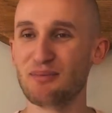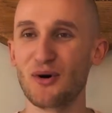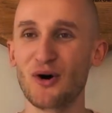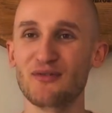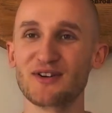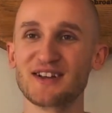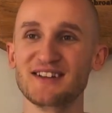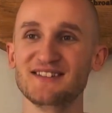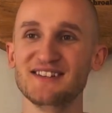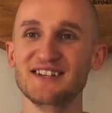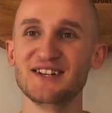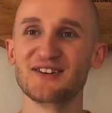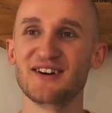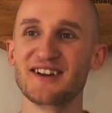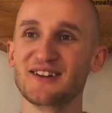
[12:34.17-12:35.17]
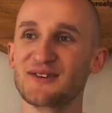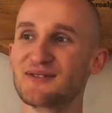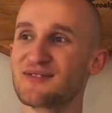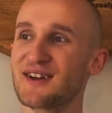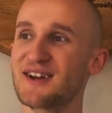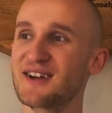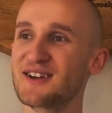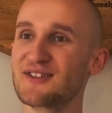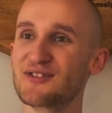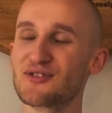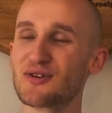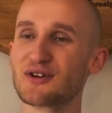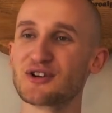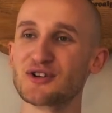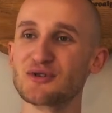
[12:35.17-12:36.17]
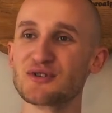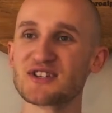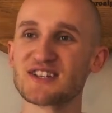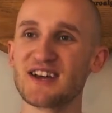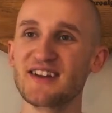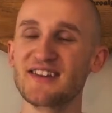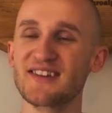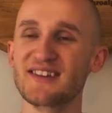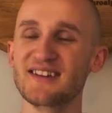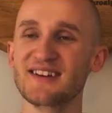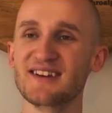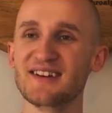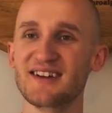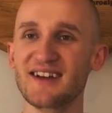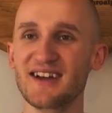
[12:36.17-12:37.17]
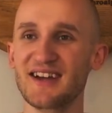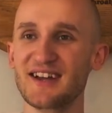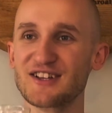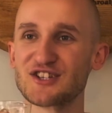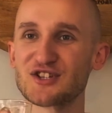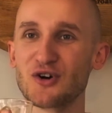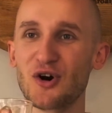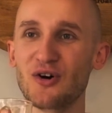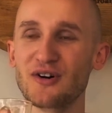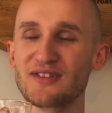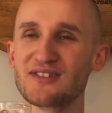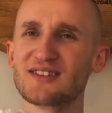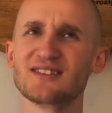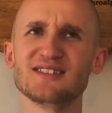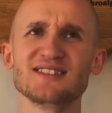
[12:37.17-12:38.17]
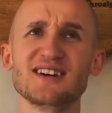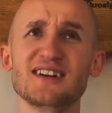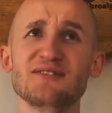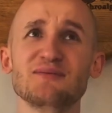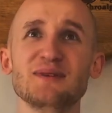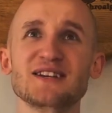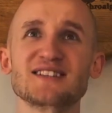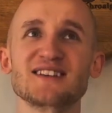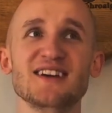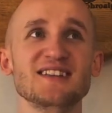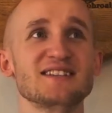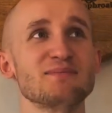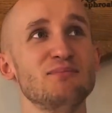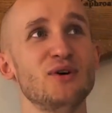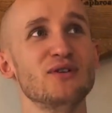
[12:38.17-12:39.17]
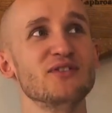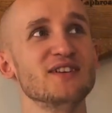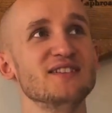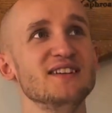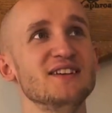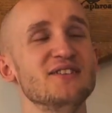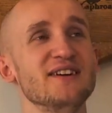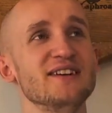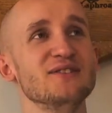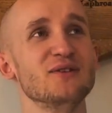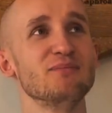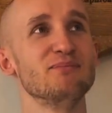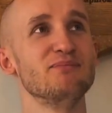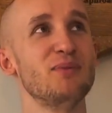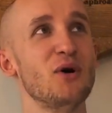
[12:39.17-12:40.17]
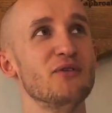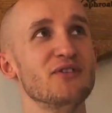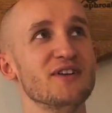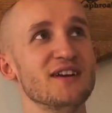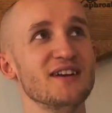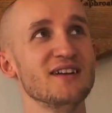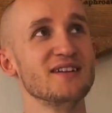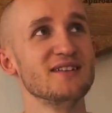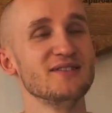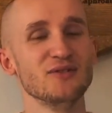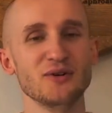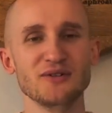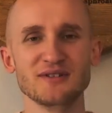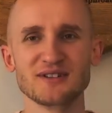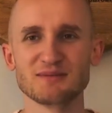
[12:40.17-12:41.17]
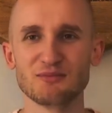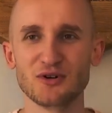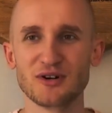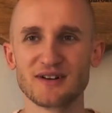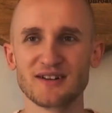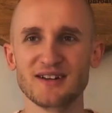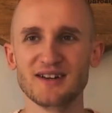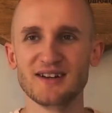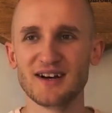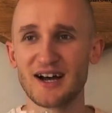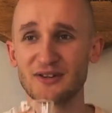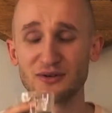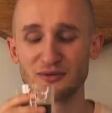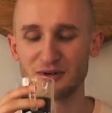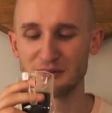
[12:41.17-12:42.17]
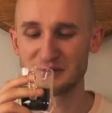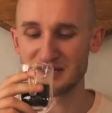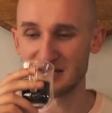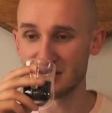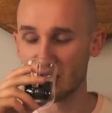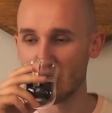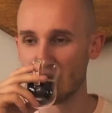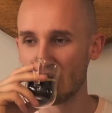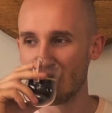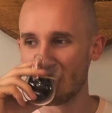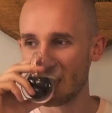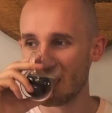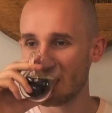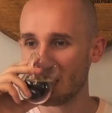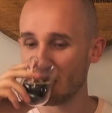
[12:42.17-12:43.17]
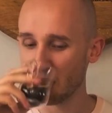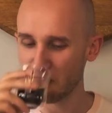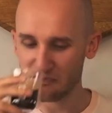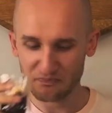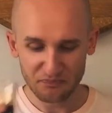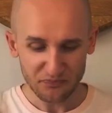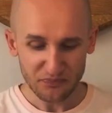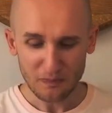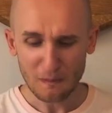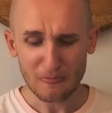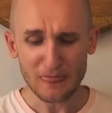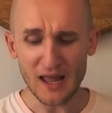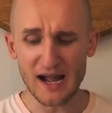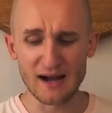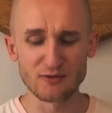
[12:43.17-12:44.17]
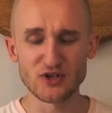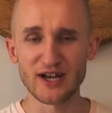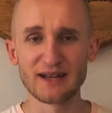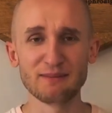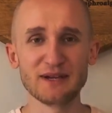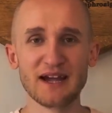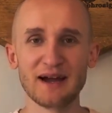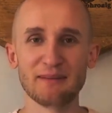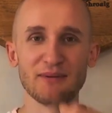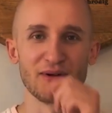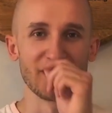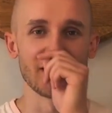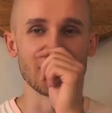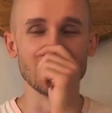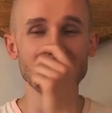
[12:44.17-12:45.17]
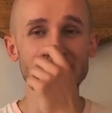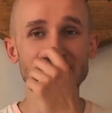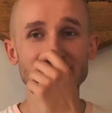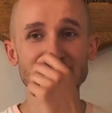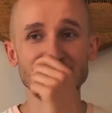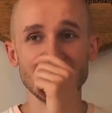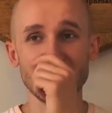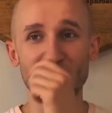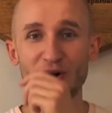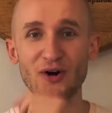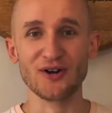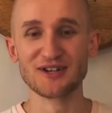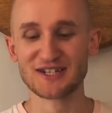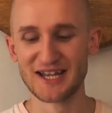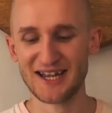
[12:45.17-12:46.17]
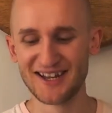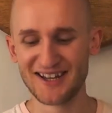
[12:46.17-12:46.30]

the, poverty decline of drug use in uh, Scotland. Does that even make sense? Poverty decline or poverty? No, it's more. I don't know what I'm saying. I am trying to be uh, political or